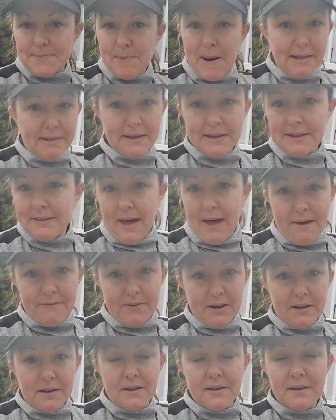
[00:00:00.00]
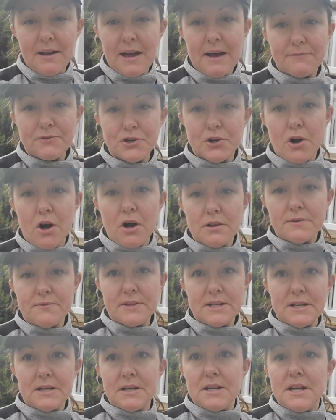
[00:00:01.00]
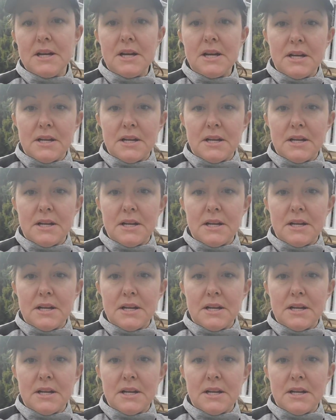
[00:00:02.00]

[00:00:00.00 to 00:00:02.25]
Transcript: smiling and laughing after all of the